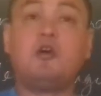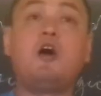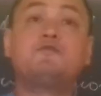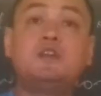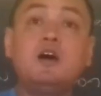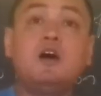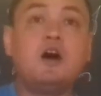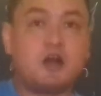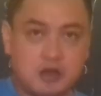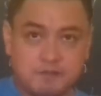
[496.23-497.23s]
of the
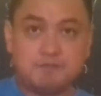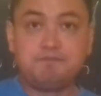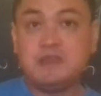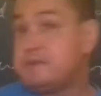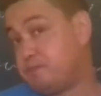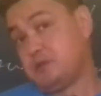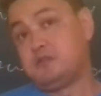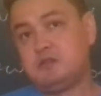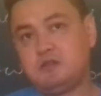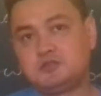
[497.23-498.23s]
Arabian
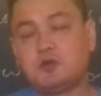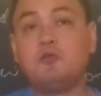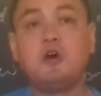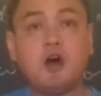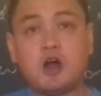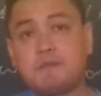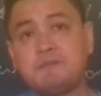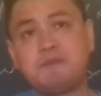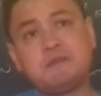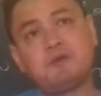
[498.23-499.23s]
people. So
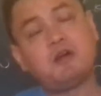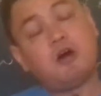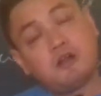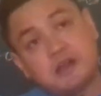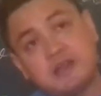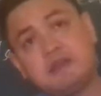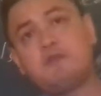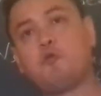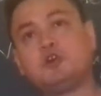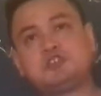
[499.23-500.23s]
Arabian people
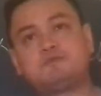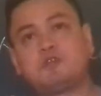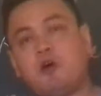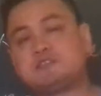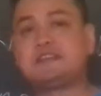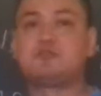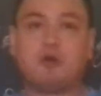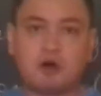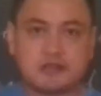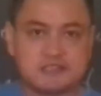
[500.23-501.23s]
already worship gods and
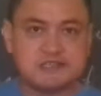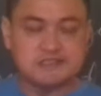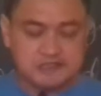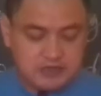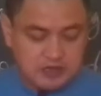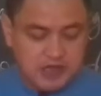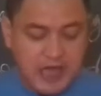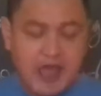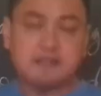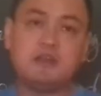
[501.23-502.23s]
goddesses,
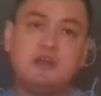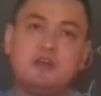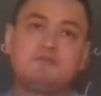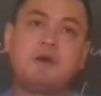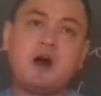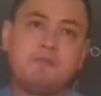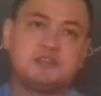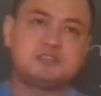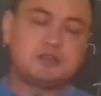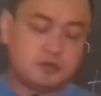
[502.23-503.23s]
and
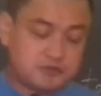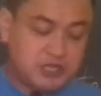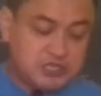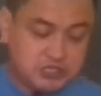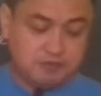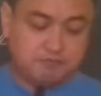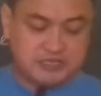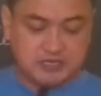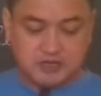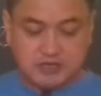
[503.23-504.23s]
Muhammad's teaching
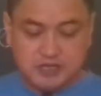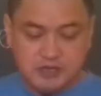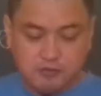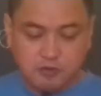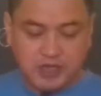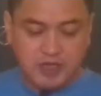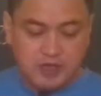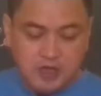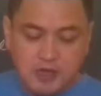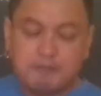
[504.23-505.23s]
basically
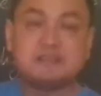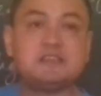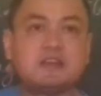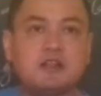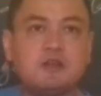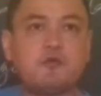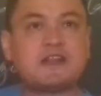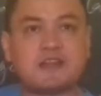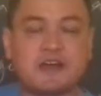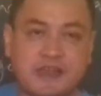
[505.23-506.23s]

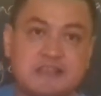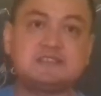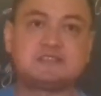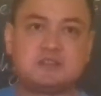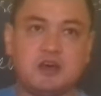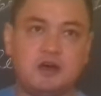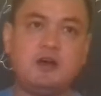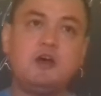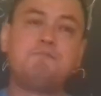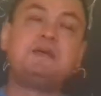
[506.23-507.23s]
went against
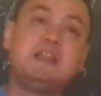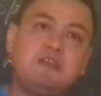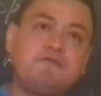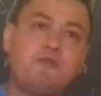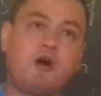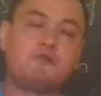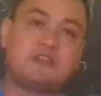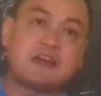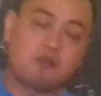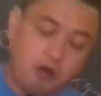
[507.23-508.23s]
the belief
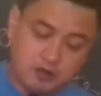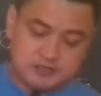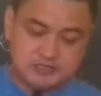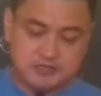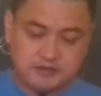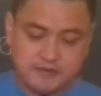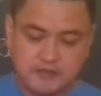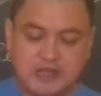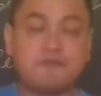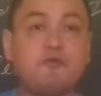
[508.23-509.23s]
of their gods.
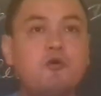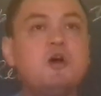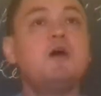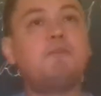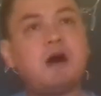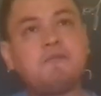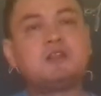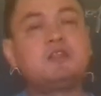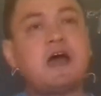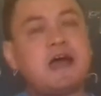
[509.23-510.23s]
Therefore,
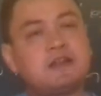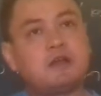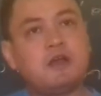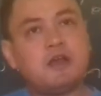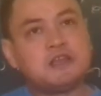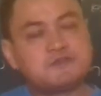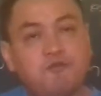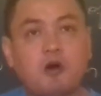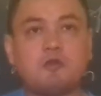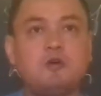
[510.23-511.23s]
Muhammad and his
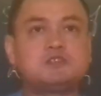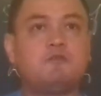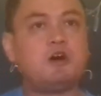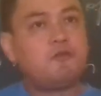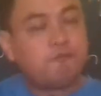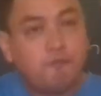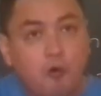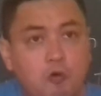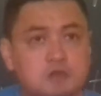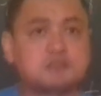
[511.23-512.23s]
followers were
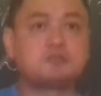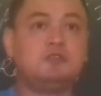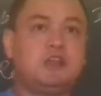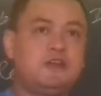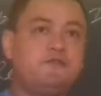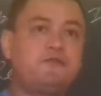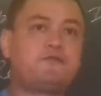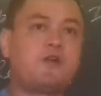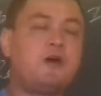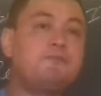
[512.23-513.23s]
forced to
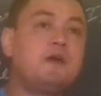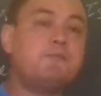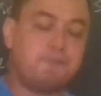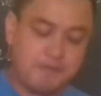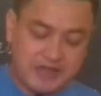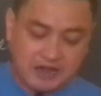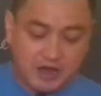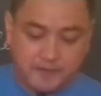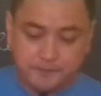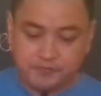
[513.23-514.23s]
leave from
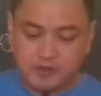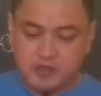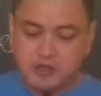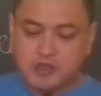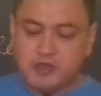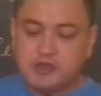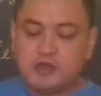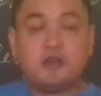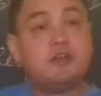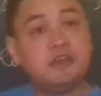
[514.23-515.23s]
Mecca.
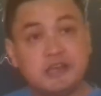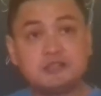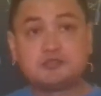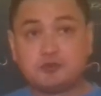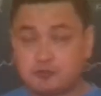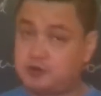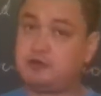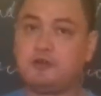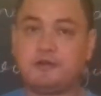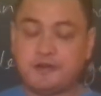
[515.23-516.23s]
He
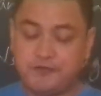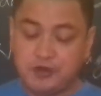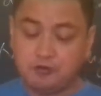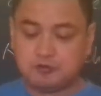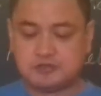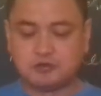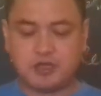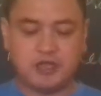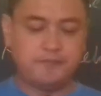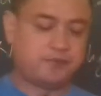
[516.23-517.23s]
took refuge,
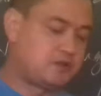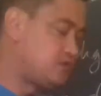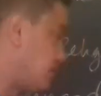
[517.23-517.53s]
okay?